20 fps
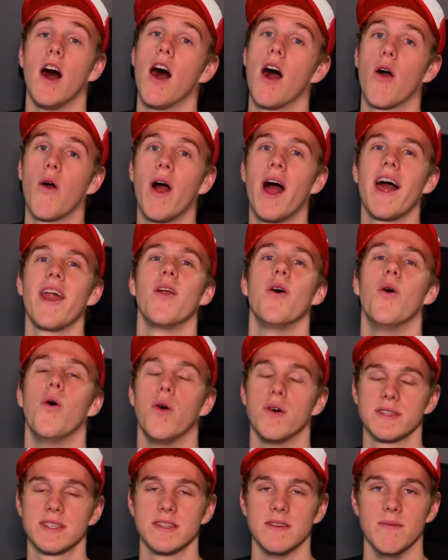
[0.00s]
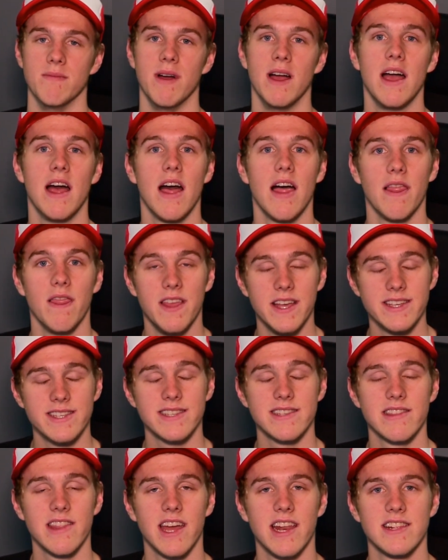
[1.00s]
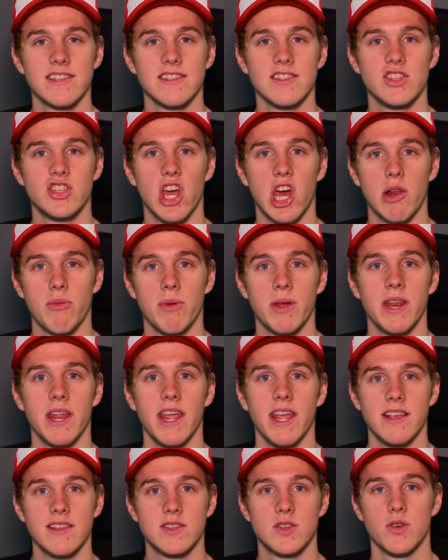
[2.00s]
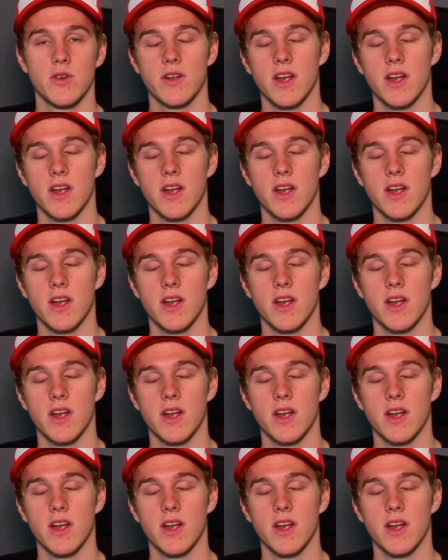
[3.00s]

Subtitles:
Alright, awesome. This, ladies and gentlemen, is your